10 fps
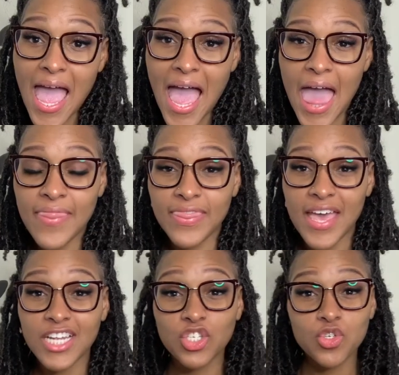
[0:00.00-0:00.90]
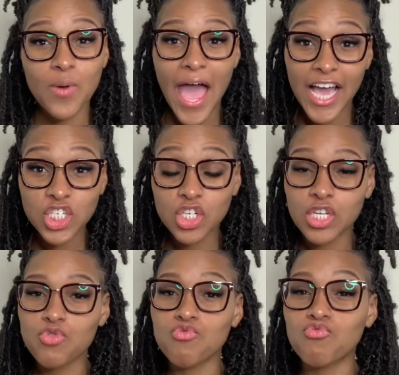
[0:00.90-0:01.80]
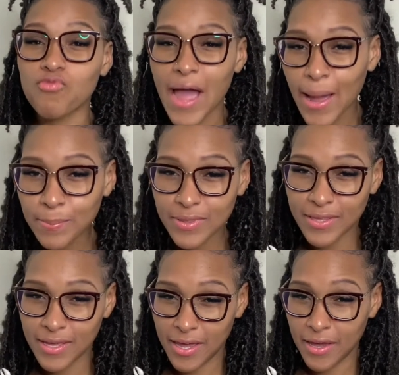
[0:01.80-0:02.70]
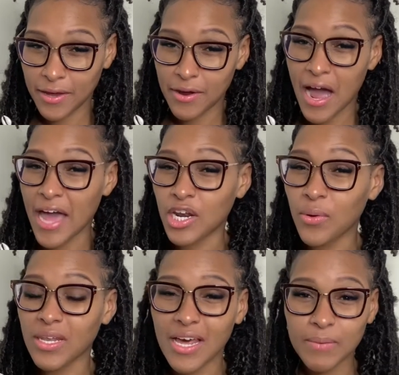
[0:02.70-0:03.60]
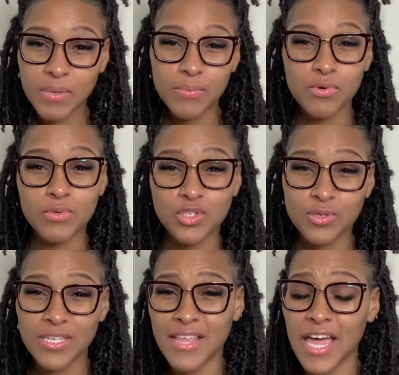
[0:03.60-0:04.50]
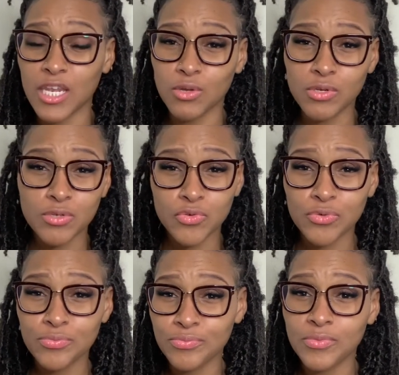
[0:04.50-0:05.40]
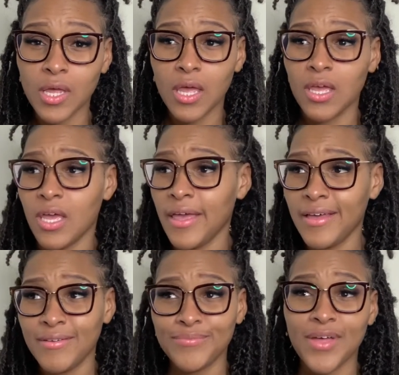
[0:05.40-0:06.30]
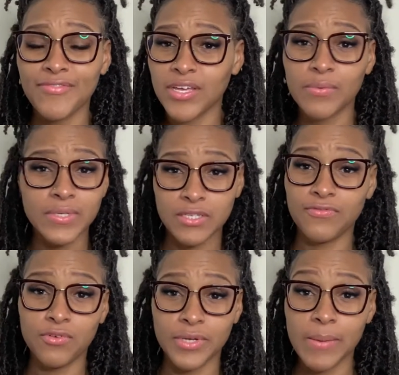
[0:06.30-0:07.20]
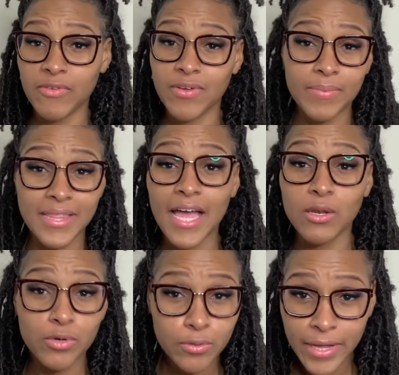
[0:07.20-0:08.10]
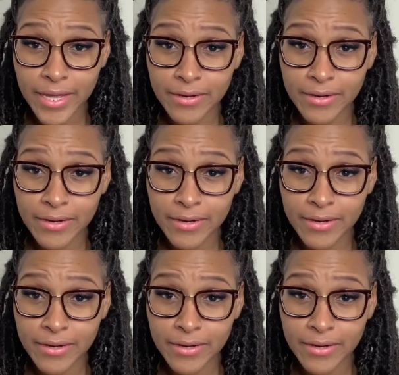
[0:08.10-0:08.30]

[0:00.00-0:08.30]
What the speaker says: And then to actually wrap the hair, I know a lot of people was using that Lulu, I forget what's the full name of it, but that Lulu hair,